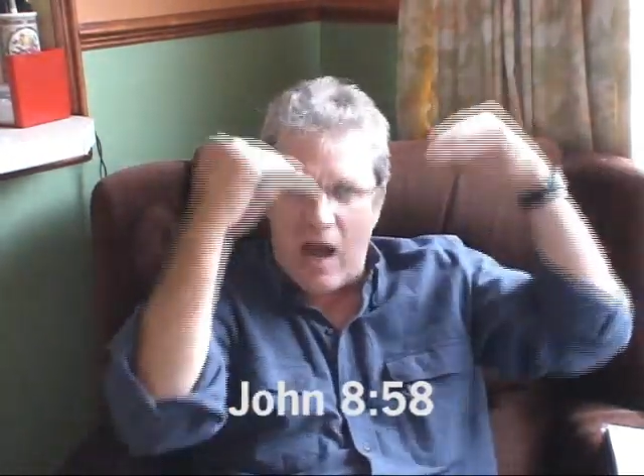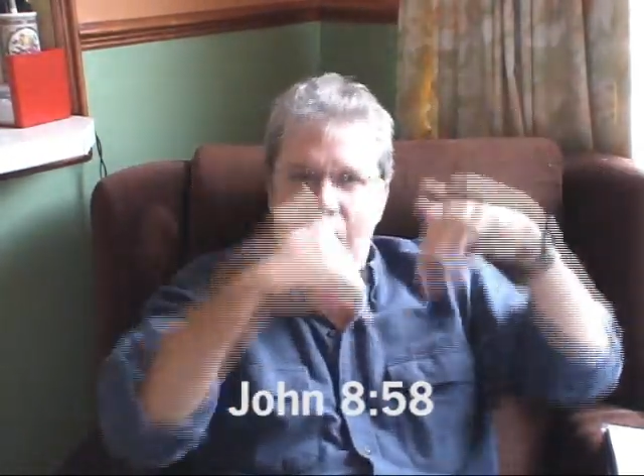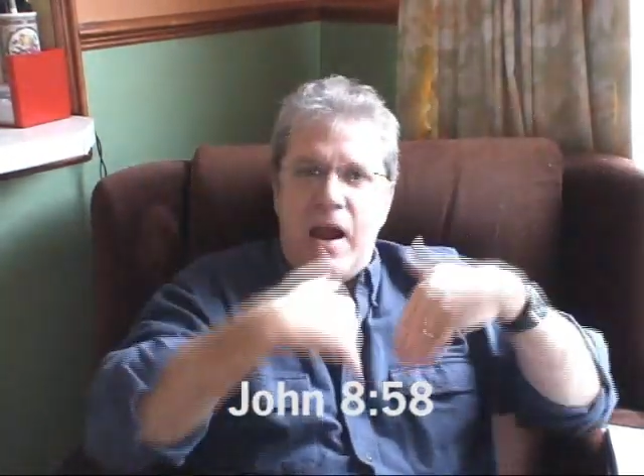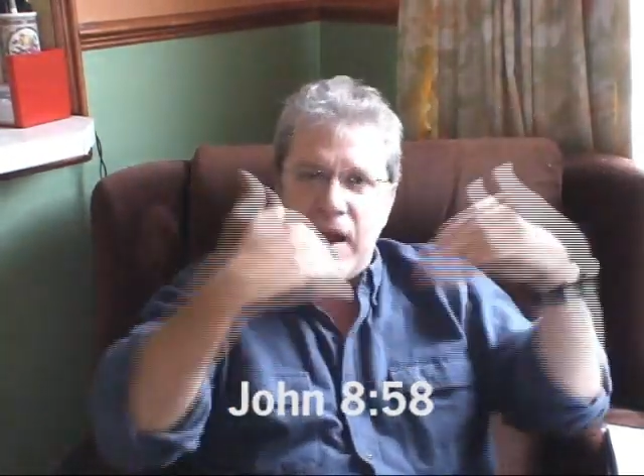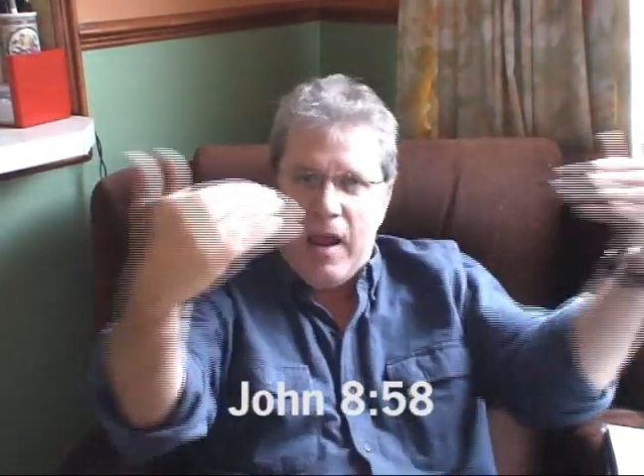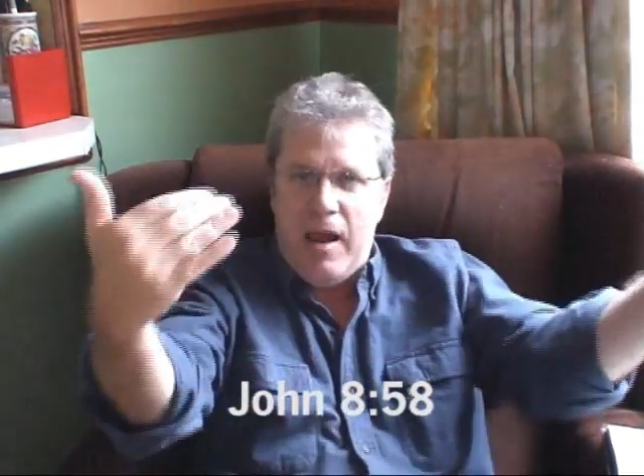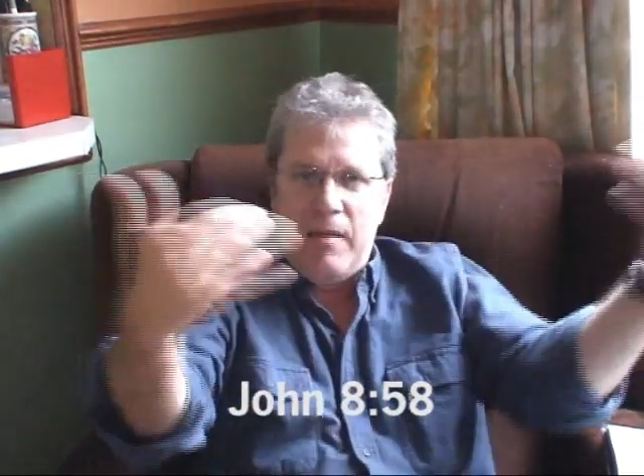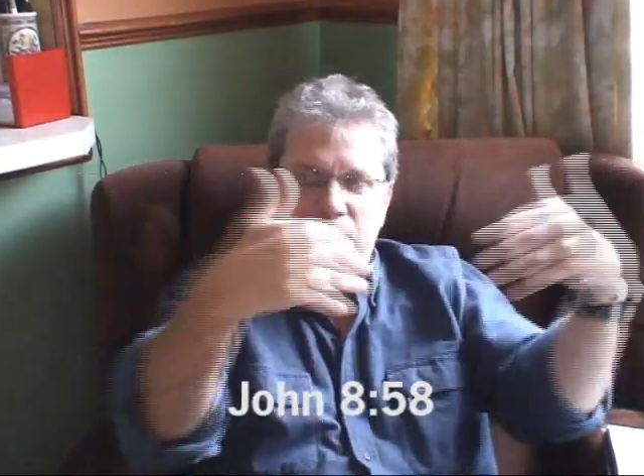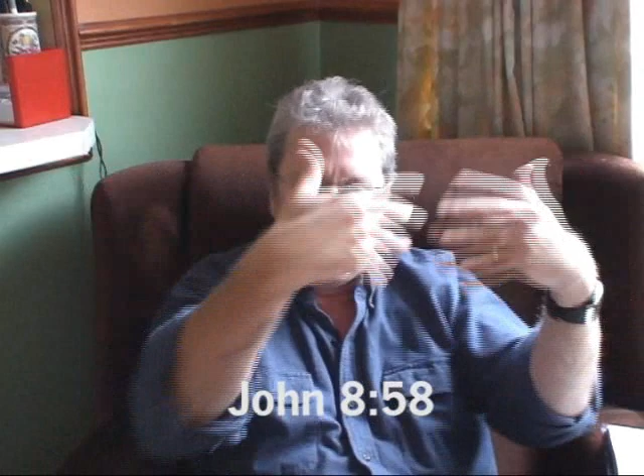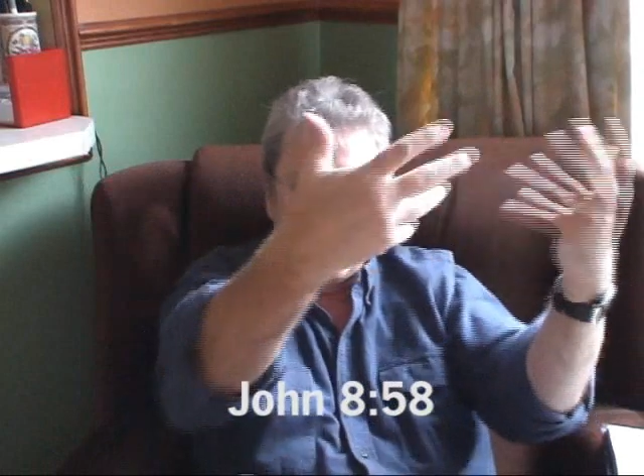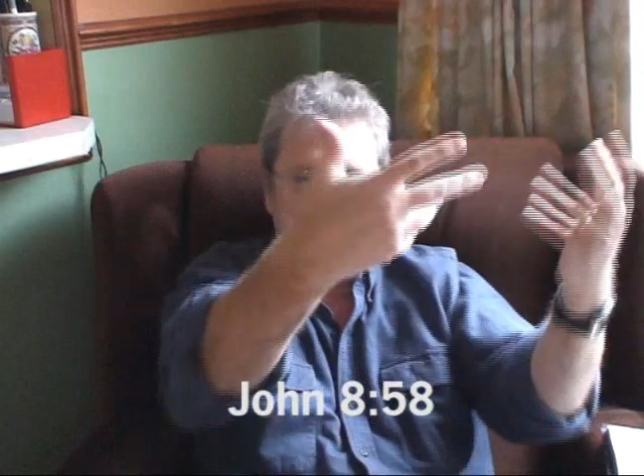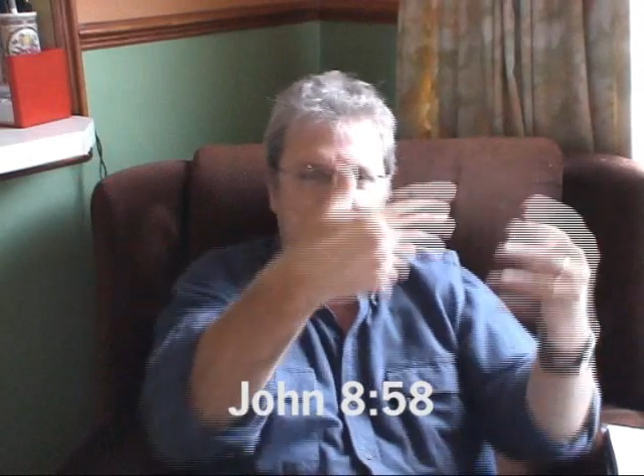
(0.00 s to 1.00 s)
I
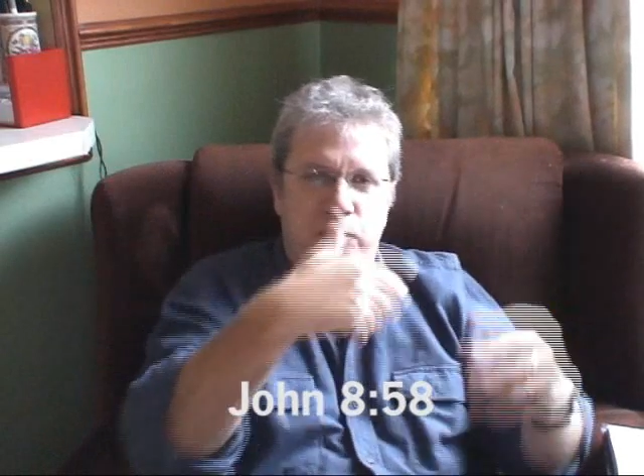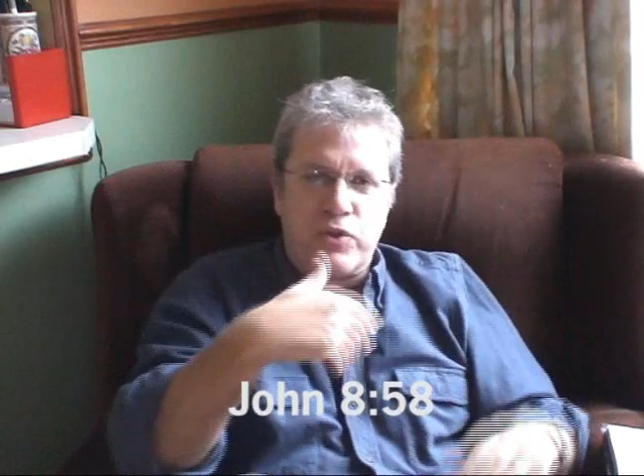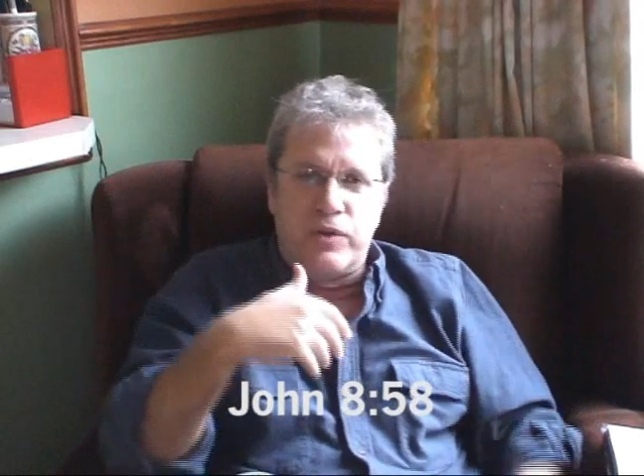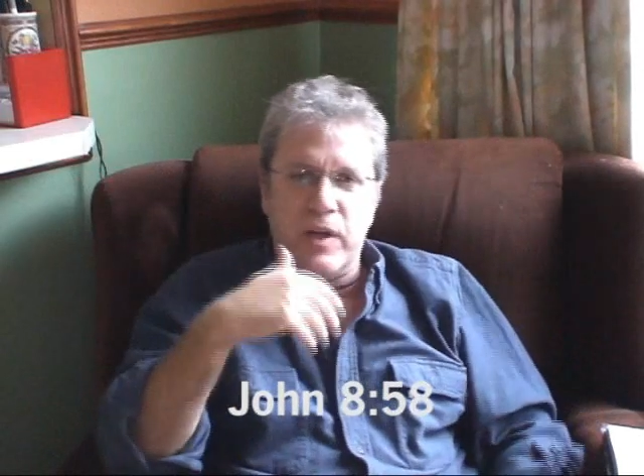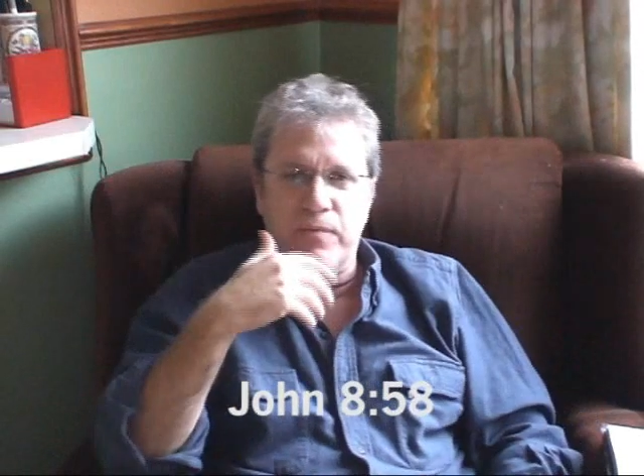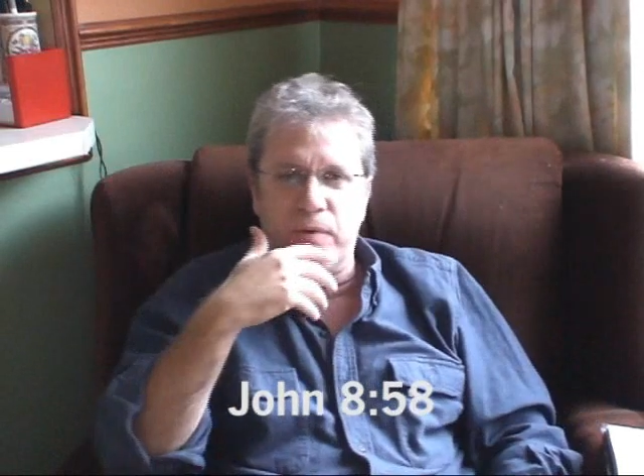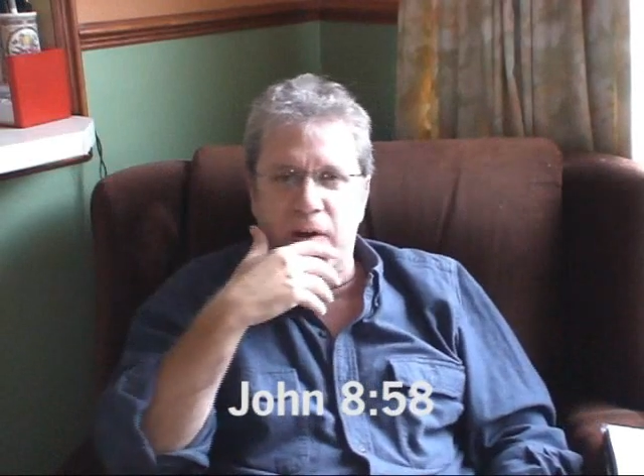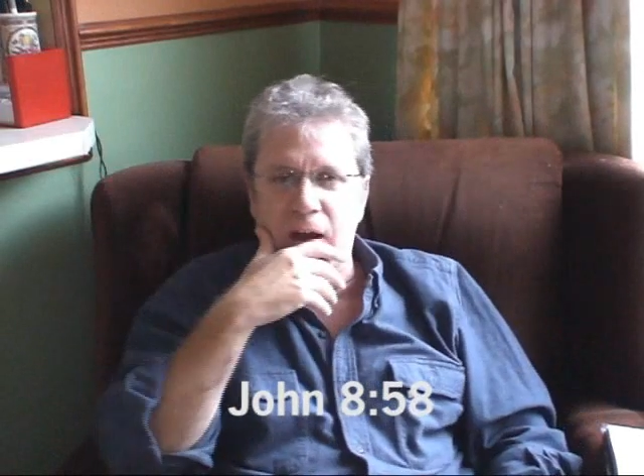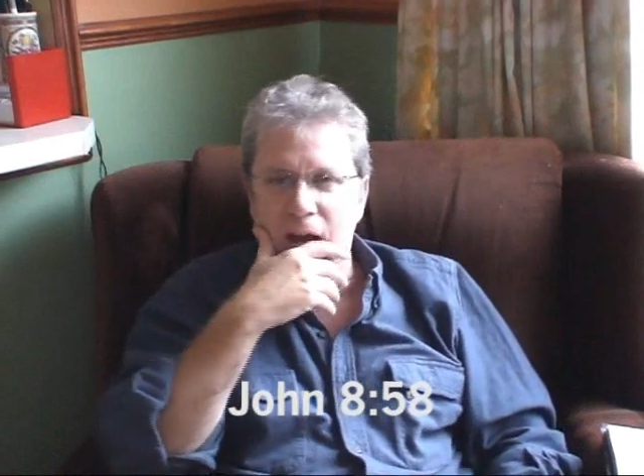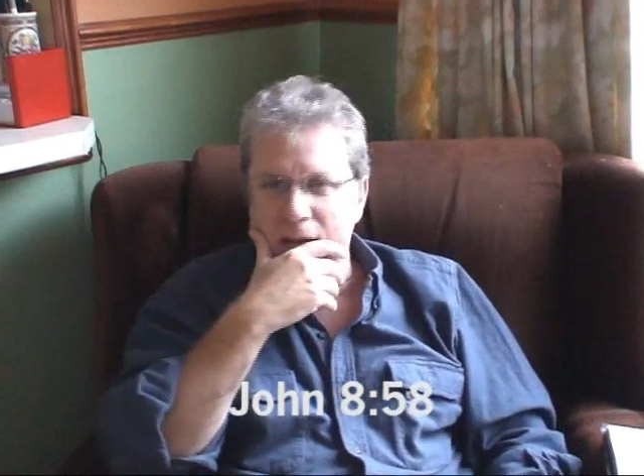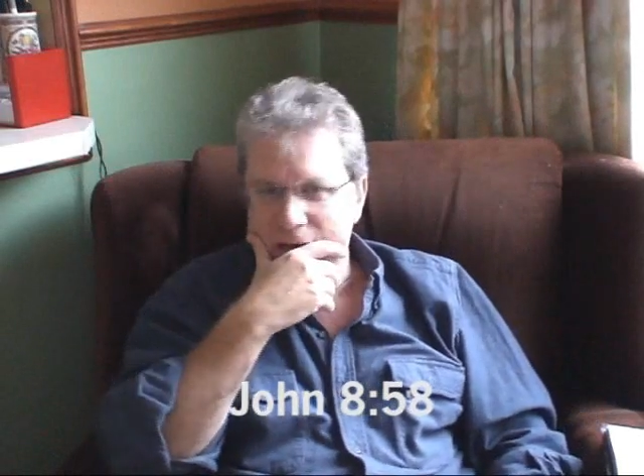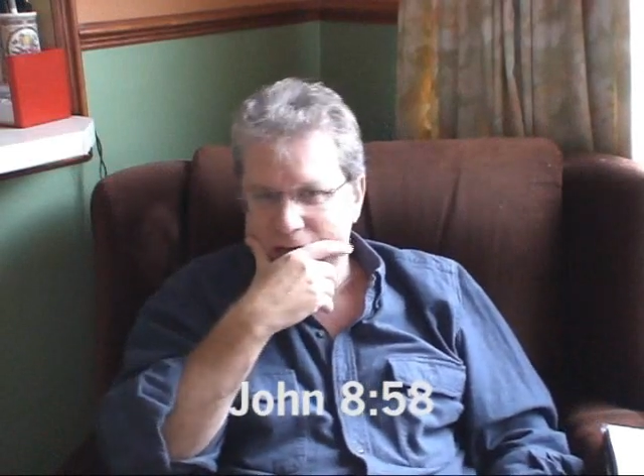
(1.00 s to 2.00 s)
am. There's the personal name for
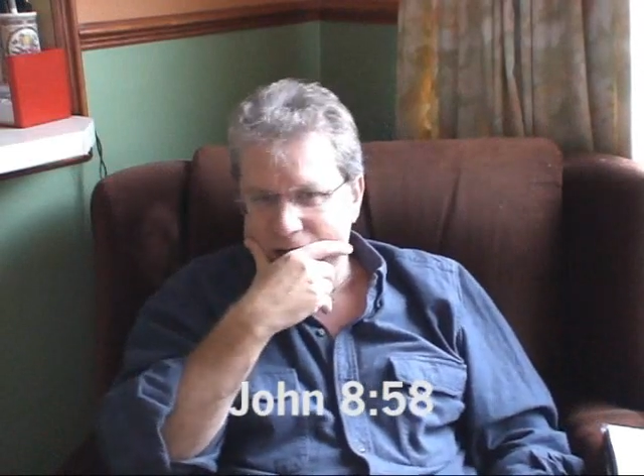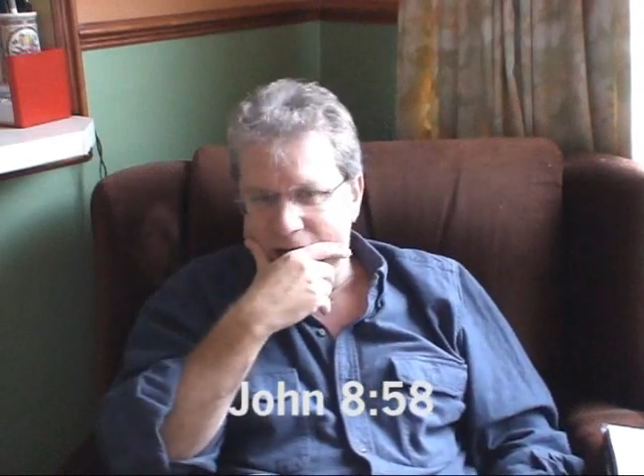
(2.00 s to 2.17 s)
God.